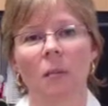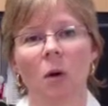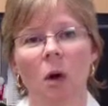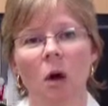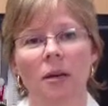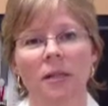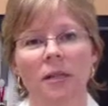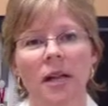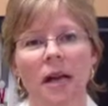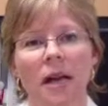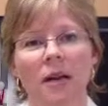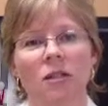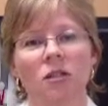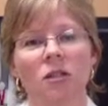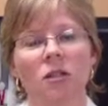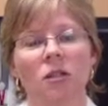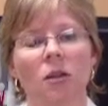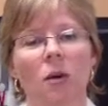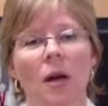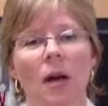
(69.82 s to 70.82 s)
contacts
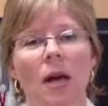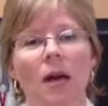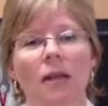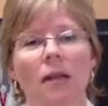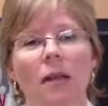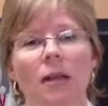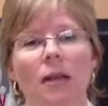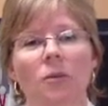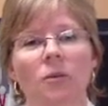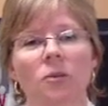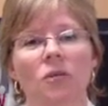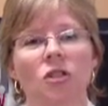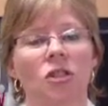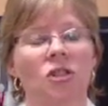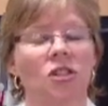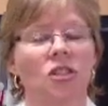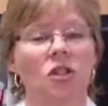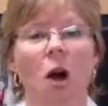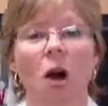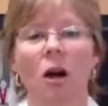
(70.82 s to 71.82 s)
you and they're
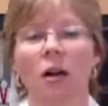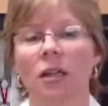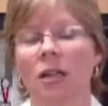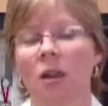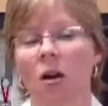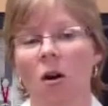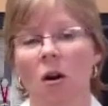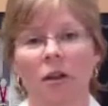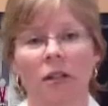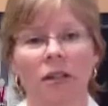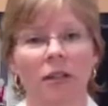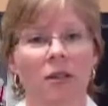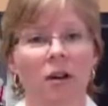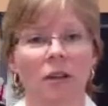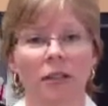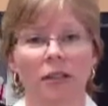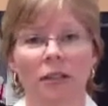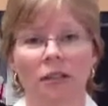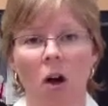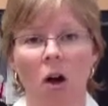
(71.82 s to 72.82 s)
just talking on and
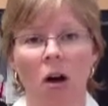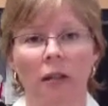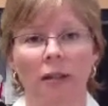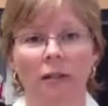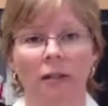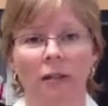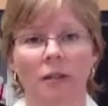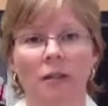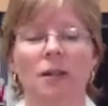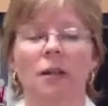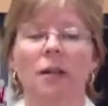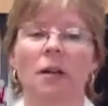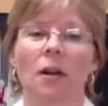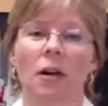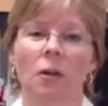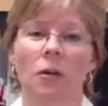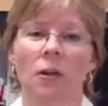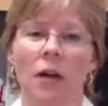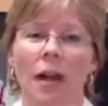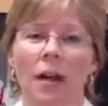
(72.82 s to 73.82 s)
on and on.
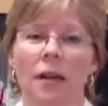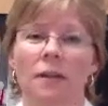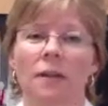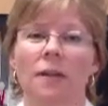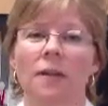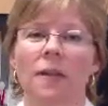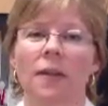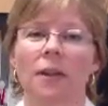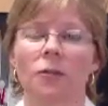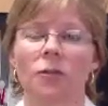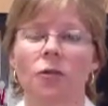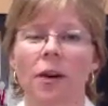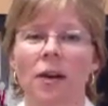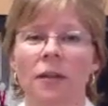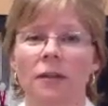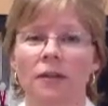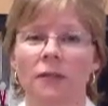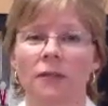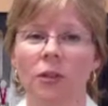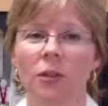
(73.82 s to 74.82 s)
Okay, they're trying
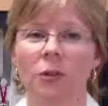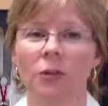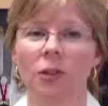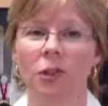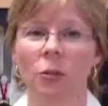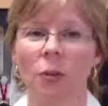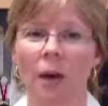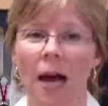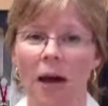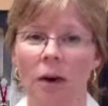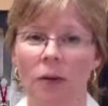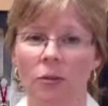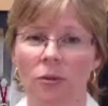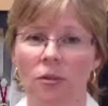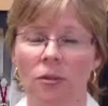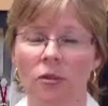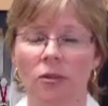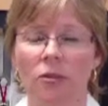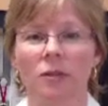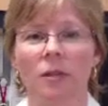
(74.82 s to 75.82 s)
to fill you
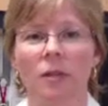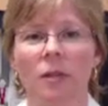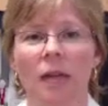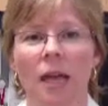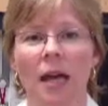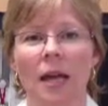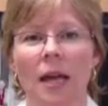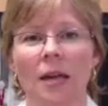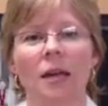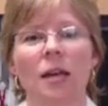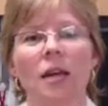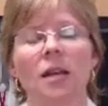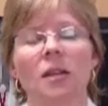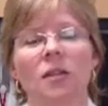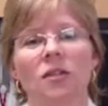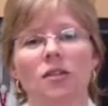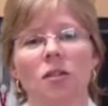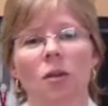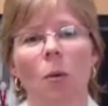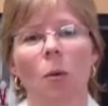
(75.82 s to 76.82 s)
out. Okay,
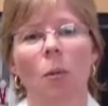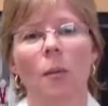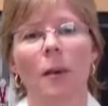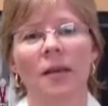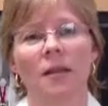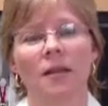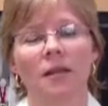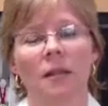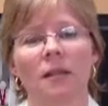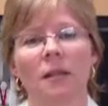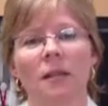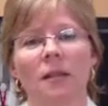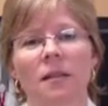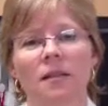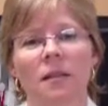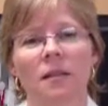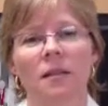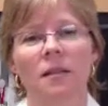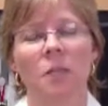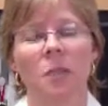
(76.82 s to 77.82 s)
so basically
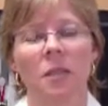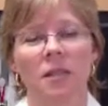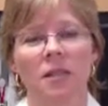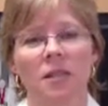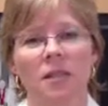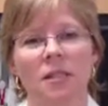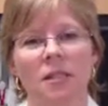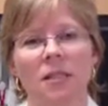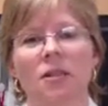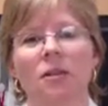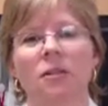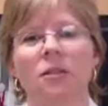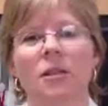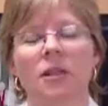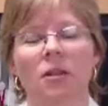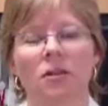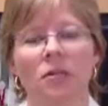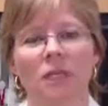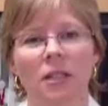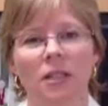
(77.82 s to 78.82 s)
this is a business deal. They
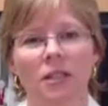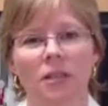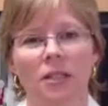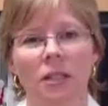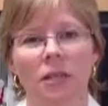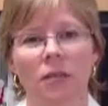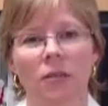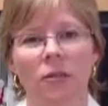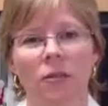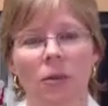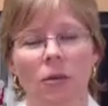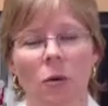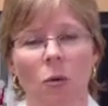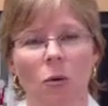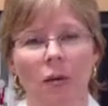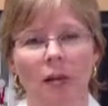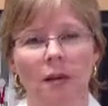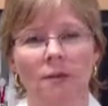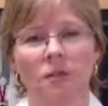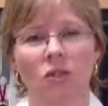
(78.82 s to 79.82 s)
don't need to tell you their whole
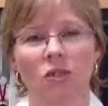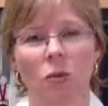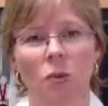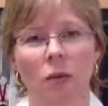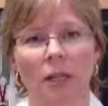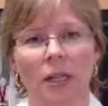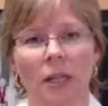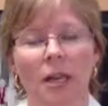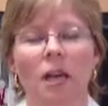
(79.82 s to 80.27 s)
life story.